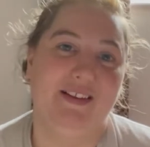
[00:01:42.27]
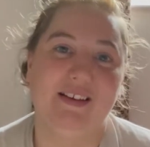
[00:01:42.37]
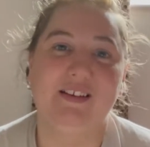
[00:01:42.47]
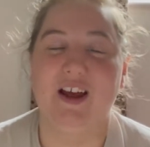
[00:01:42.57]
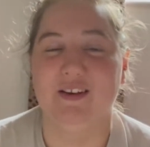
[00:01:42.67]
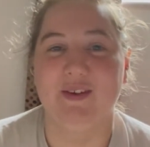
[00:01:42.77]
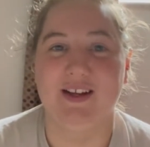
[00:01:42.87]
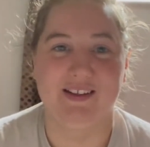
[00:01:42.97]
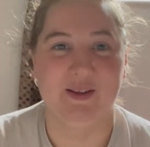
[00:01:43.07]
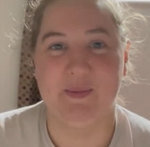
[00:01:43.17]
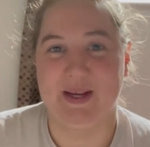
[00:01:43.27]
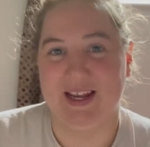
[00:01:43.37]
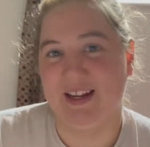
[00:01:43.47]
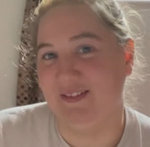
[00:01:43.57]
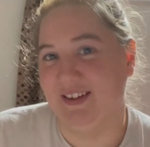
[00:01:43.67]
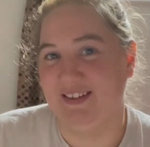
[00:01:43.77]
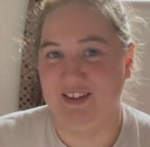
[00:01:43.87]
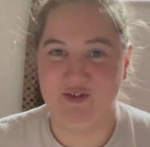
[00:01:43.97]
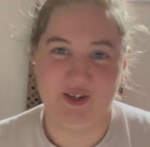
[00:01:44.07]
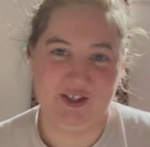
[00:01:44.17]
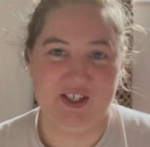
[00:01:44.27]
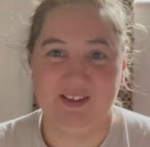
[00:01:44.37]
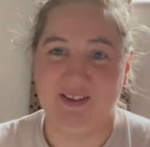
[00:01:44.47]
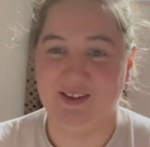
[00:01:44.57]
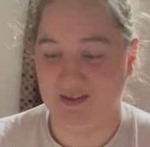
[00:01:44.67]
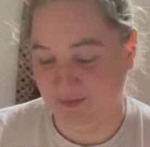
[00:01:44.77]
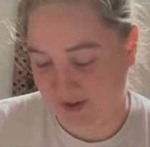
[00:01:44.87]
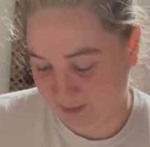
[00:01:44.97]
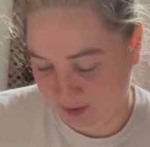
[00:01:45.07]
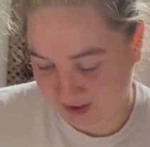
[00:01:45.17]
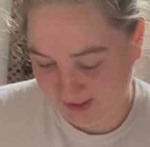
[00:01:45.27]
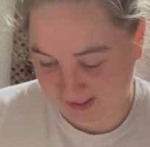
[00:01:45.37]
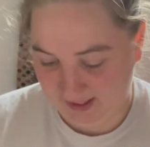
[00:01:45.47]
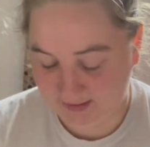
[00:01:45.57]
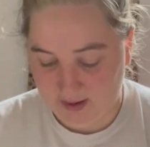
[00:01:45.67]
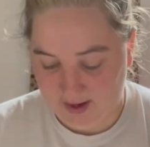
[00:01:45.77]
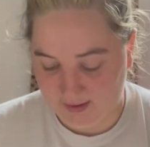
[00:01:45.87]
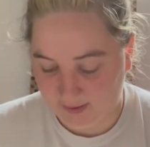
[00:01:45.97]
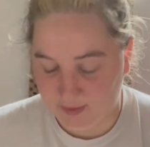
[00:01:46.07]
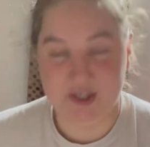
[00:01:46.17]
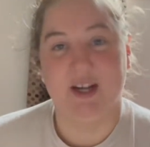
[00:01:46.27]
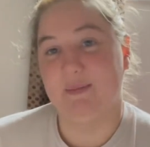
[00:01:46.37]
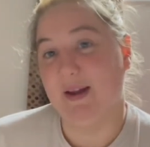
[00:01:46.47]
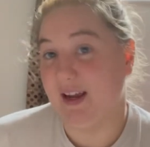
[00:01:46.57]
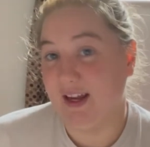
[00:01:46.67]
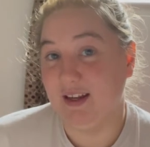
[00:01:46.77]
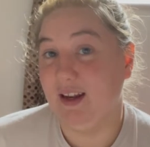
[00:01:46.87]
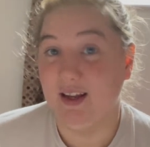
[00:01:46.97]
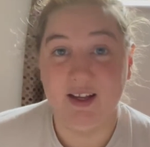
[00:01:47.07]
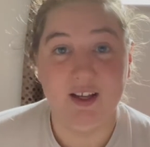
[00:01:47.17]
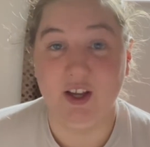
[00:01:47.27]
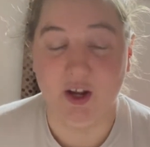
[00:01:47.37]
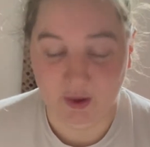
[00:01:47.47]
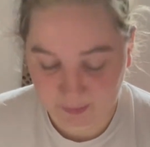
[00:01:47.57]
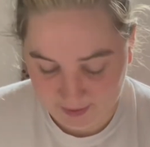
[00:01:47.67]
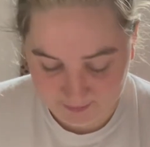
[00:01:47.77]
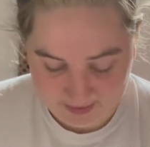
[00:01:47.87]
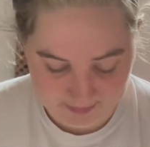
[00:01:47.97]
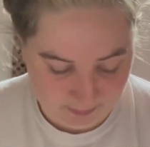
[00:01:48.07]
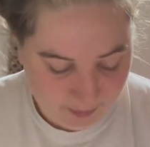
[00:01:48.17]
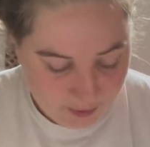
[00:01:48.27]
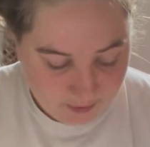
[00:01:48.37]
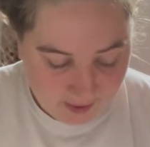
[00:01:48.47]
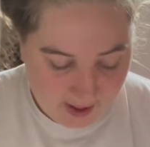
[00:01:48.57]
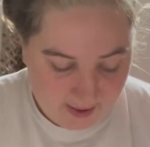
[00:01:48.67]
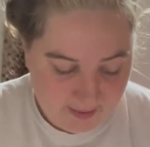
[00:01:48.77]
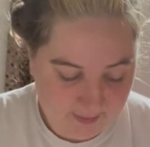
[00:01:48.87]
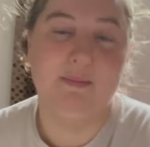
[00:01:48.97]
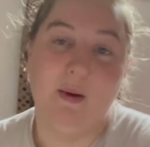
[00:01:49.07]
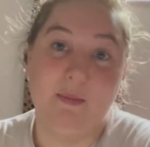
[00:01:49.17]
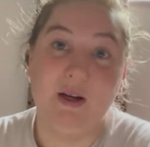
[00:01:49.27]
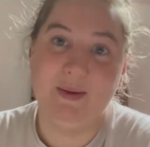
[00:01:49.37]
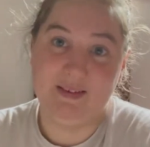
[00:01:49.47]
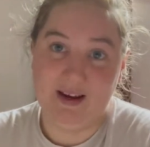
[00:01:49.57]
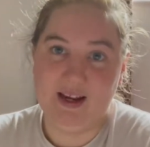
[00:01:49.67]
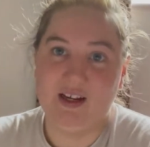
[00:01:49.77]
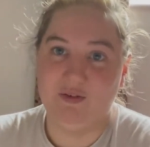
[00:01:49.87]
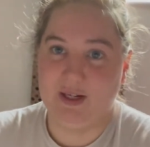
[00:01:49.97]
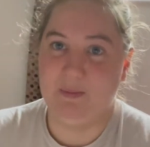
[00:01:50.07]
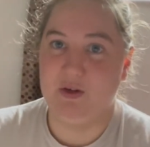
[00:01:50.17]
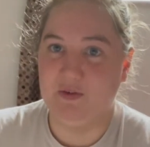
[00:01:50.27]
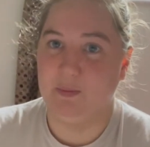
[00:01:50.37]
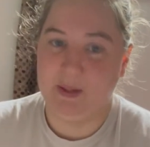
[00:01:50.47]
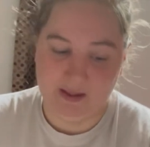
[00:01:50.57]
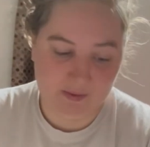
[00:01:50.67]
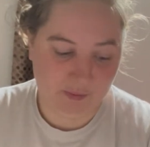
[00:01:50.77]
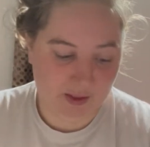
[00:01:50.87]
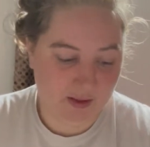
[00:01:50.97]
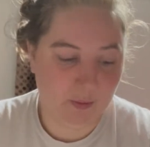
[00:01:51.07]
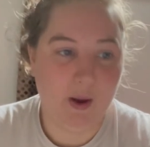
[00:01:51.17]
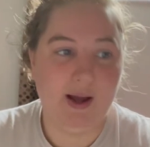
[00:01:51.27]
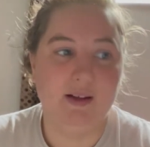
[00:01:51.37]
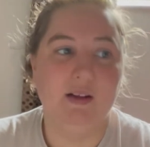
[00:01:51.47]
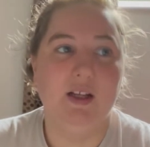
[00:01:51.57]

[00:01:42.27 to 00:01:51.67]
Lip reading: kind of like the beginning of this, the introduction and like the first project, I guess. And I will check back in, you know, when I've made some progress. I'm going to be staying in a really beautiful place for a little while.